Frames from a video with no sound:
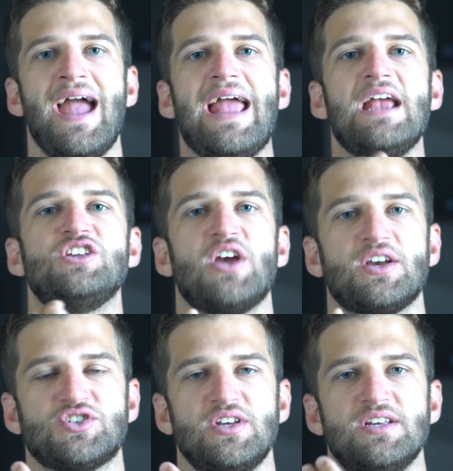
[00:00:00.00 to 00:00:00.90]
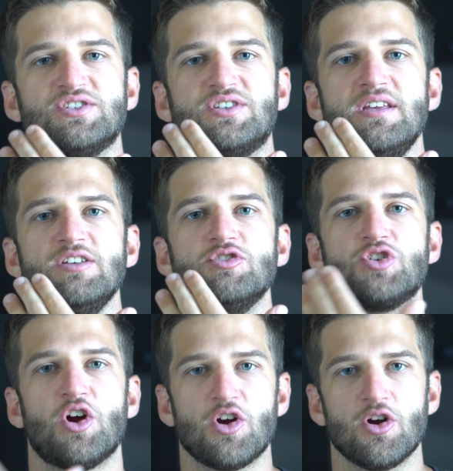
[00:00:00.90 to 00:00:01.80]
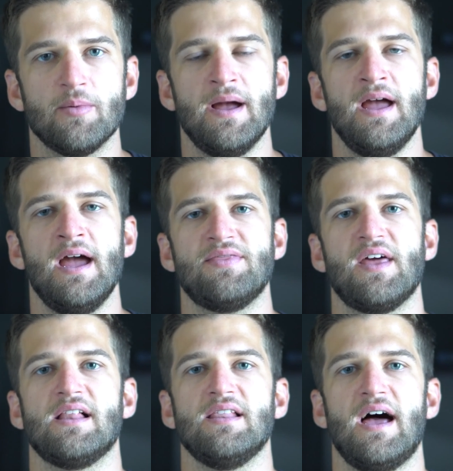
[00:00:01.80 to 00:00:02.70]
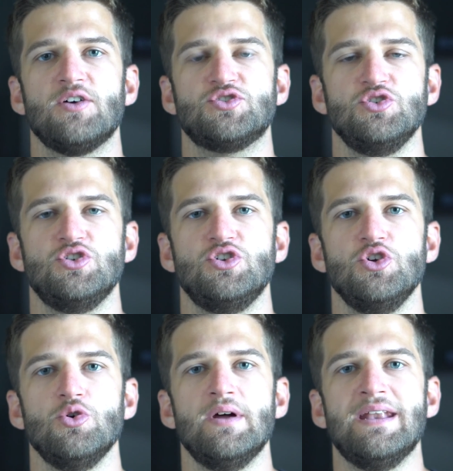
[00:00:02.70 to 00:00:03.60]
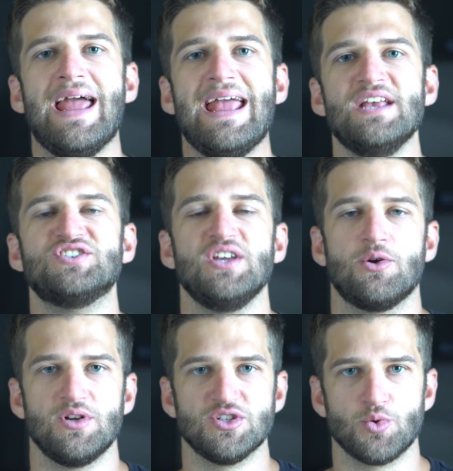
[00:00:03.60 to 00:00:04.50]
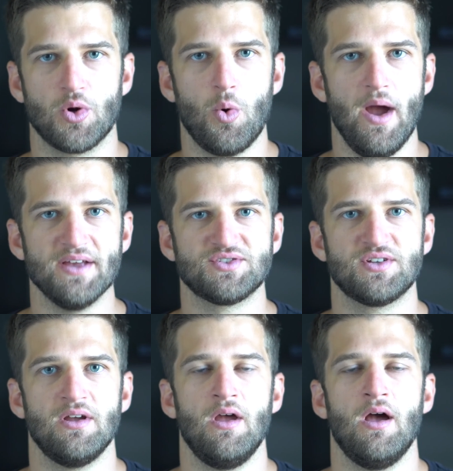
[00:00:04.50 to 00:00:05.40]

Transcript: Ajax is the term that allows you to do an asynchronous request.